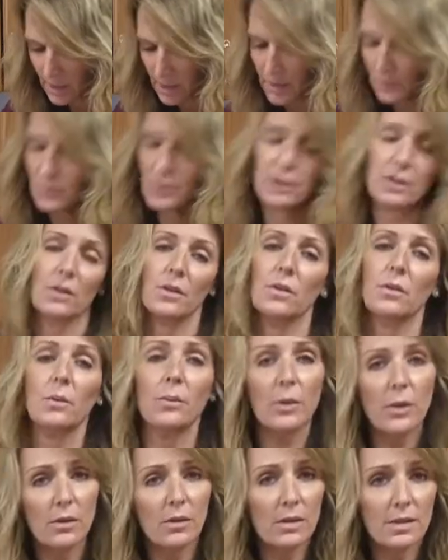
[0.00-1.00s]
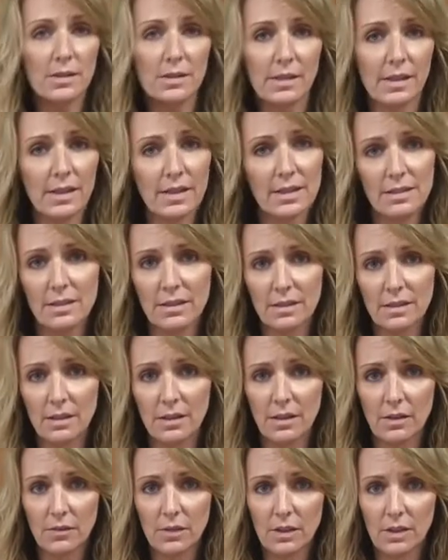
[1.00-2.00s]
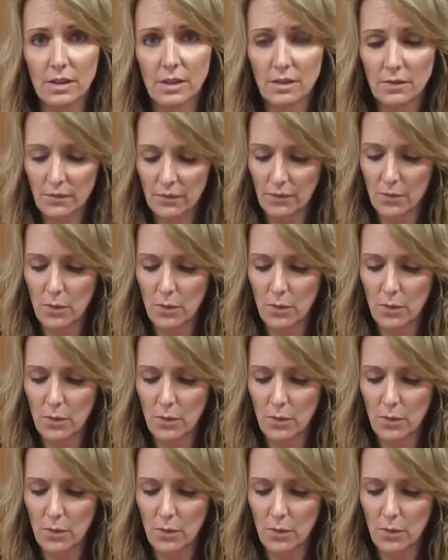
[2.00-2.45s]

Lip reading: And we're gonna throw this, like I said, in the oven